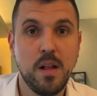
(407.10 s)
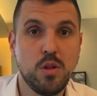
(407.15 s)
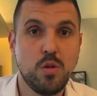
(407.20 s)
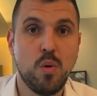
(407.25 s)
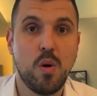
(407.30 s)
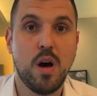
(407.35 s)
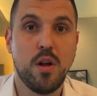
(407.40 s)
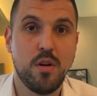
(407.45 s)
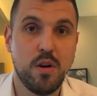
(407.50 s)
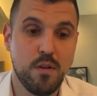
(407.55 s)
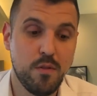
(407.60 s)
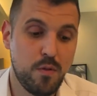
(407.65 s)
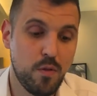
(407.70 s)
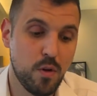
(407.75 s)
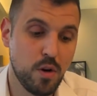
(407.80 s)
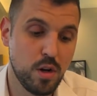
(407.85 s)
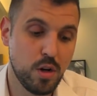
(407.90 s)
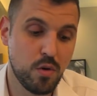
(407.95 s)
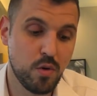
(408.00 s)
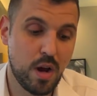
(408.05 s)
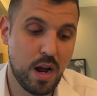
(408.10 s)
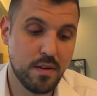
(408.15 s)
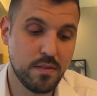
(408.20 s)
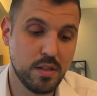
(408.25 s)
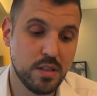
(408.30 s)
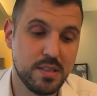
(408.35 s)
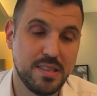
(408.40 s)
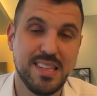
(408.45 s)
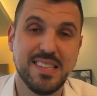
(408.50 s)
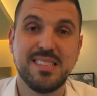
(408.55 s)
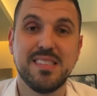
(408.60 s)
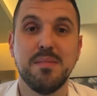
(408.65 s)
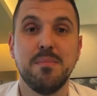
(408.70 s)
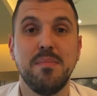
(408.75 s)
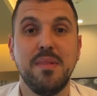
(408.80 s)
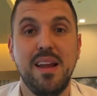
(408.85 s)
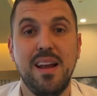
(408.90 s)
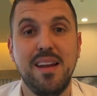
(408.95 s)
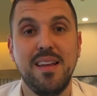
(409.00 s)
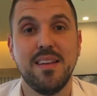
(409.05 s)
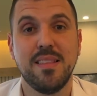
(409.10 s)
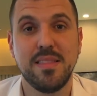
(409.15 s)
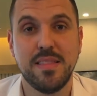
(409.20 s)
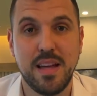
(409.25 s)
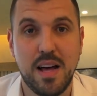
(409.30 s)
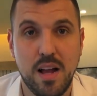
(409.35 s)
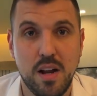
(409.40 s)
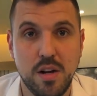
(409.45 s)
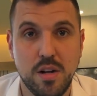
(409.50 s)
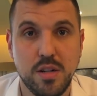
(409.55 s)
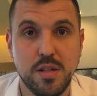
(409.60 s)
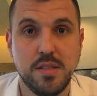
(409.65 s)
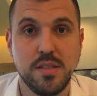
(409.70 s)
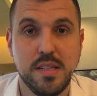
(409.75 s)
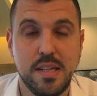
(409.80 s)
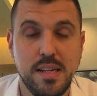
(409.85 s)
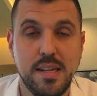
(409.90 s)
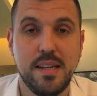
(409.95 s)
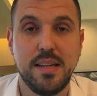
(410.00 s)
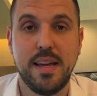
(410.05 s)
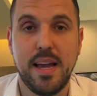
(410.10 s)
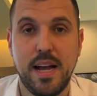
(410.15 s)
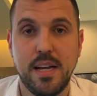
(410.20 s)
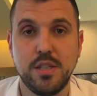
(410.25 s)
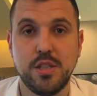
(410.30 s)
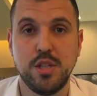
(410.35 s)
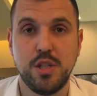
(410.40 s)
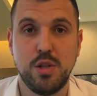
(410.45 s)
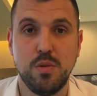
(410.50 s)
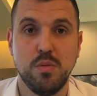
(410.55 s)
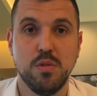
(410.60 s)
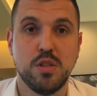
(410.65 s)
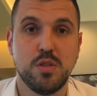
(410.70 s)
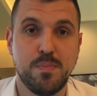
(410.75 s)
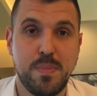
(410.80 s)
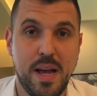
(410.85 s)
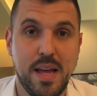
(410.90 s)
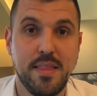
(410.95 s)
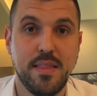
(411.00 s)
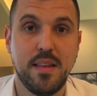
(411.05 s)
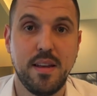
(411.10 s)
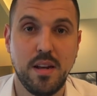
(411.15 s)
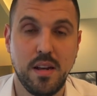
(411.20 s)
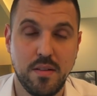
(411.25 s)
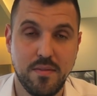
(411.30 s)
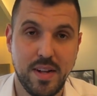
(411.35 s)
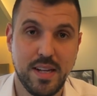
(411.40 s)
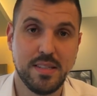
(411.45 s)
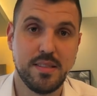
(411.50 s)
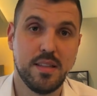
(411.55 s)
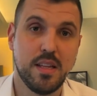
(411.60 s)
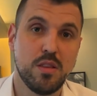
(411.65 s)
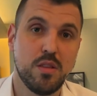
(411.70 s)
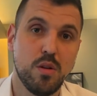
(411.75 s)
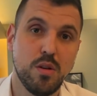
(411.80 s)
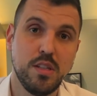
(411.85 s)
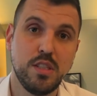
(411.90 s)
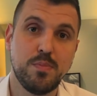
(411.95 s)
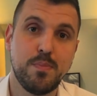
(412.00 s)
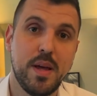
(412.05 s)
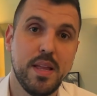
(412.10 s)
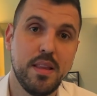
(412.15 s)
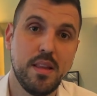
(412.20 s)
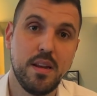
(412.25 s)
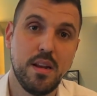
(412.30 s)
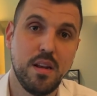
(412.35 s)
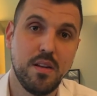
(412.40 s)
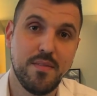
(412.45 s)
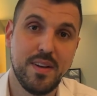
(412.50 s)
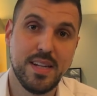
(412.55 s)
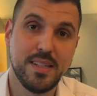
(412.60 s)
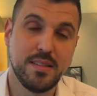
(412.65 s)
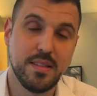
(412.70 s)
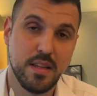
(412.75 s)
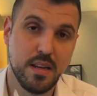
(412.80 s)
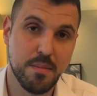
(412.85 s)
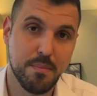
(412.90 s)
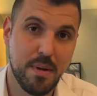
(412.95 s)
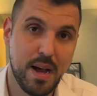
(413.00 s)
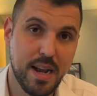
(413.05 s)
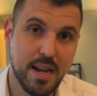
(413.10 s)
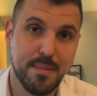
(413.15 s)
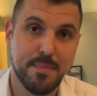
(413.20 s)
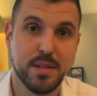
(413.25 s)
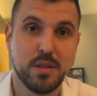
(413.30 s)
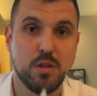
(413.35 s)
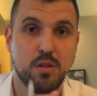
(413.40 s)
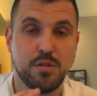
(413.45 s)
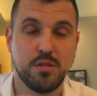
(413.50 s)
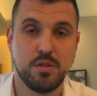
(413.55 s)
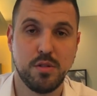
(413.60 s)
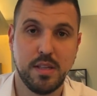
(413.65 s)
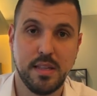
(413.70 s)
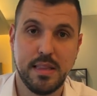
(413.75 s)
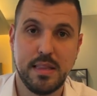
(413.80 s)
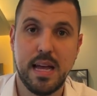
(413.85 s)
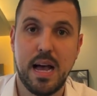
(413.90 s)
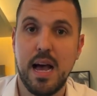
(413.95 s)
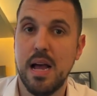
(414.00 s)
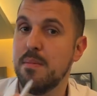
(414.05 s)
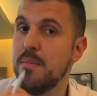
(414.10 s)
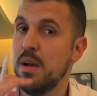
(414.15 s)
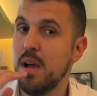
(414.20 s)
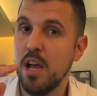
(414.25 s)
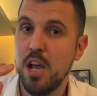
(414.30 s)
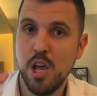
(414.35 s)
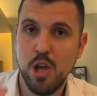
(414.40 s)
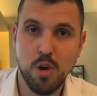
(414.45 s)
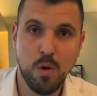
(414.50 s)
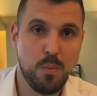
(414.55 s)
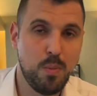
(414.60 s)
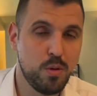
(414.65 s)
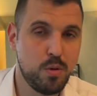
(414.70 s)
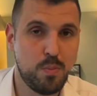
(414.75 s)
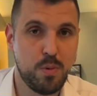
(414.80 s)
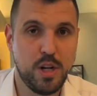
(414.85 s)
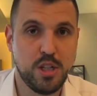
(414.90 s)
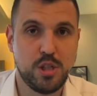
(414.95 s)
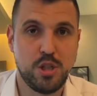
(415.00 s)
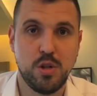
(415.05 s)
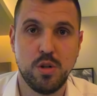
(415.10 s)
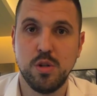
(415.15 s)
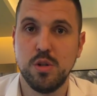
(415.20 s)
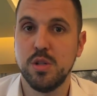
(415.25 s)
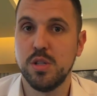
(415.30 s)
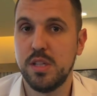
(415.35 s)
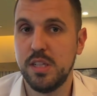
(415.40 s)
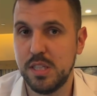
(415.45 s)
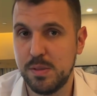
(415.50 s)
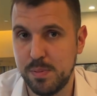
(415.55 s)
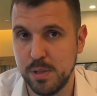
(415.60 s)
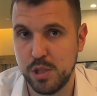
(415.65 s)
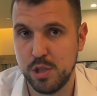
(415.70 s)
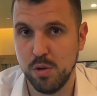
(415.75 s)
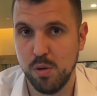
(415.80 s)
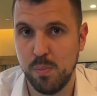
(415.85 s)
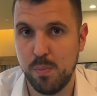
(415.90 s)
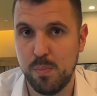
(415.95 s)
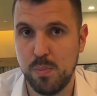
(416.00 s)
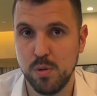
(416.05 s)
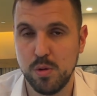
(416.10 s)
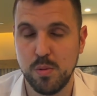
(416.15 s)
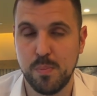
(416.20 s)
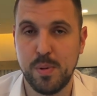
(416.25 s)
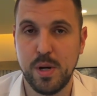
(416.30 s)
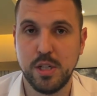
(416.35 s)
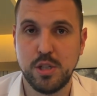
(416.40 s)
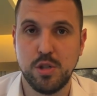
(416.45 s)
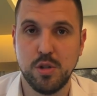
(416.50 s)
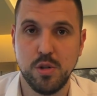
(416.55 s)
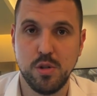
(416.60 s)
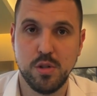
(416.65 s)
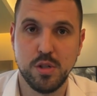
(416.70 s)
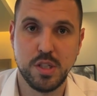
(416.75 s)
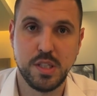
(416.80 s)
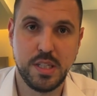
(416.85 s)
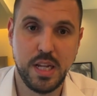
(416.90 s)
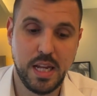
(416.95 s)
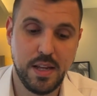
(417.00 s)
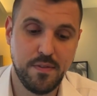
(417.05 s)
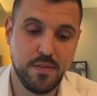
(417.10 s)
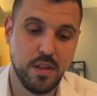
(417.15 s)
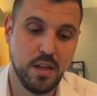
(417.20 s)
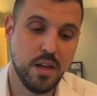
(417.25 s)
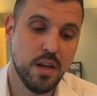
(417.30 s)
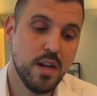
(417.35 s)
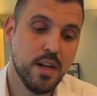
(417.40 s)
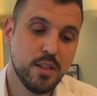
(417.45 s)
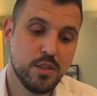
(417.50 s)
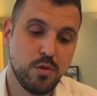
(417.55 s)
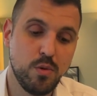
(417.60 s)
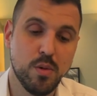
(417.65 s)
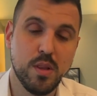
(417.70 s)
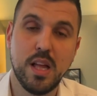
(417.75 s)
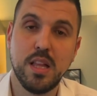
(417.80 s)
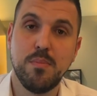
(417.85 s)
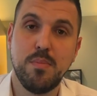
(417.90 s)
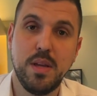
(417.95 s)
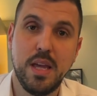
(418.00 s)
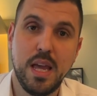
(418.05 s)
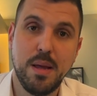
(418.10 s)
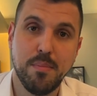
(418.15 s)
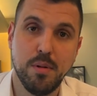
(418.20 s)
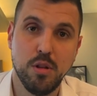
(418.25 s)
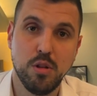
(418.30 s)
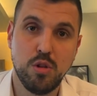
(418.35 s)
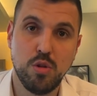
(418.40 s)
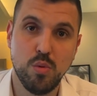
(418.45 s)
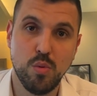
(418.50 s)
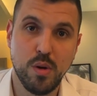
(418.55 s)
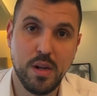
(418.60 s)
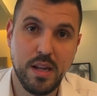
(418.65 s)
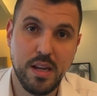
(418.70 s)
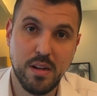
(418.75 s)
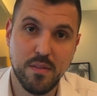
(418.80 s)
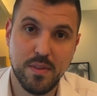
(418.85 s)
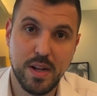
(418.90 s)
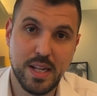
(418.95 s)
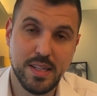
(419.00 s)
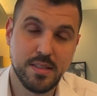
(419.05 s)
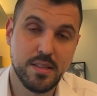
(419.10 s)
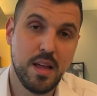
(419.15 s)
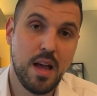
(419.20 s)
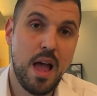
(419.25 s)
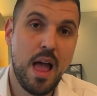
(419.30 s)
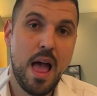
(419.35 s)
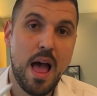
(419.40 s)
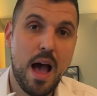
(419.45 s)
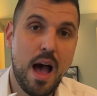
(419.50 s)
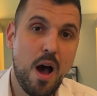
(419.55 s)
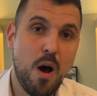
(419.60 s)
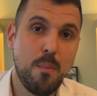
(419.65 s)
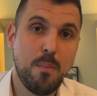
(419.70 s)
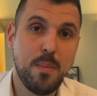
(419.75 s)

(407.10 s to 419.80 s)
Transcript: 240 drivers, that's $1 million in cash that you will spend and invest. Not only spend and invest in money, but also in time. You'll put pressure on your dispatch, you'll put the pressure on your safety, so you'll not be able to invest. How